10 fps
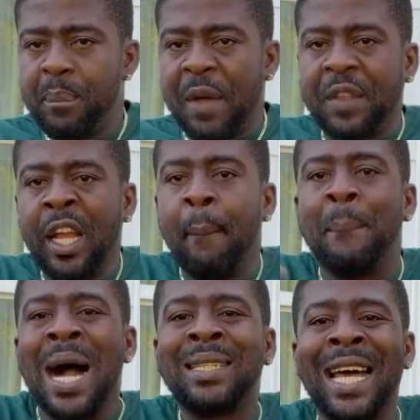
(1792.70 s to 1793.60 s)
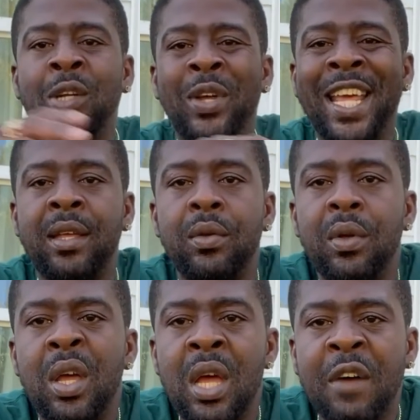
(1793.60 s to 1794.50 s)
After no Baghdad with it.
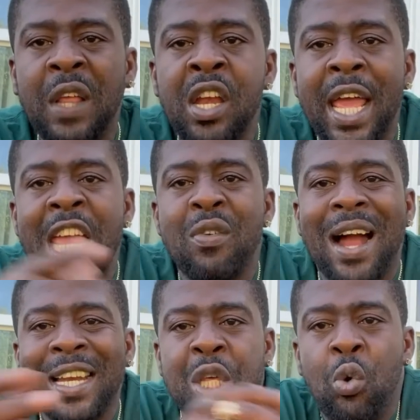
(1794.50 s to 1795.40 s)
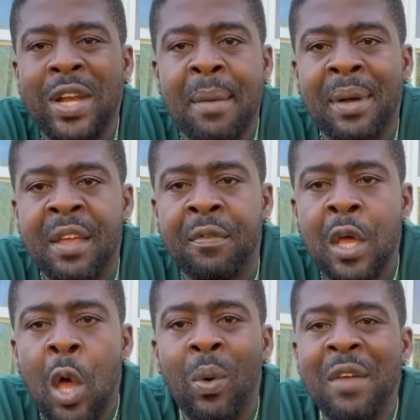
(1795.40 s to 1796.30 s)
After no Iraq the youth them live.
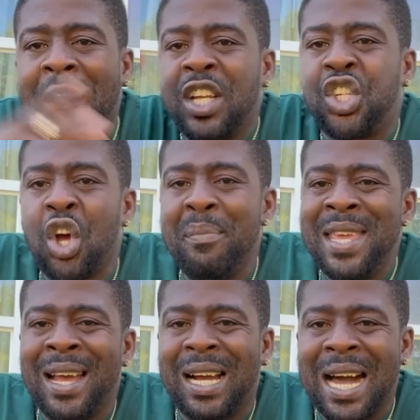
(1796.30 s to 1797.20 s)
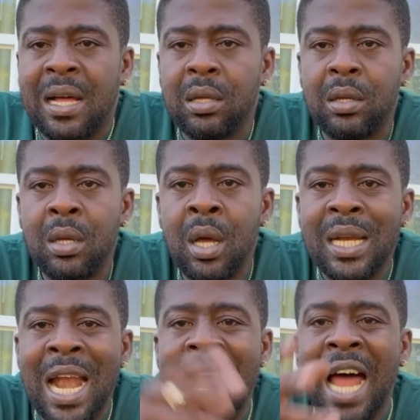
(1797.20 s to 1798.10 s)
We live at Jamaica.
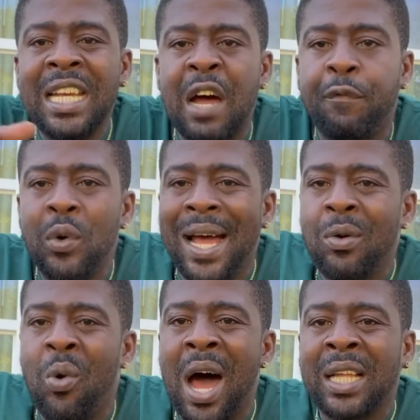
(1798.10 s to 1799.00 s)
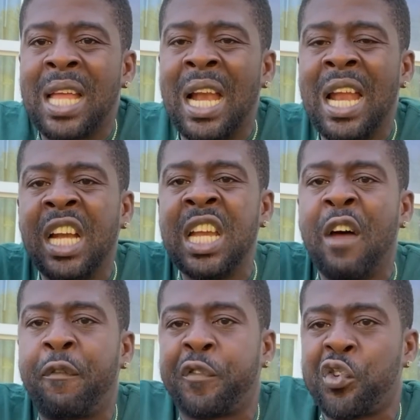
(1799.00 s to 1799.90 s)
The land of food and water, land
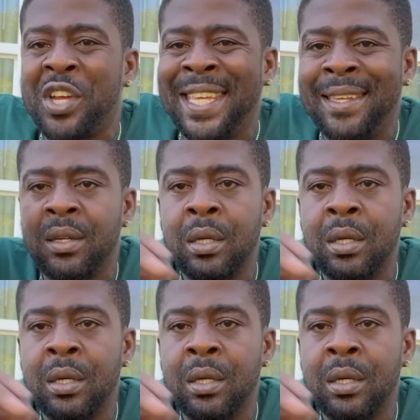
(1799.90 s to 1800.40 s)
of free.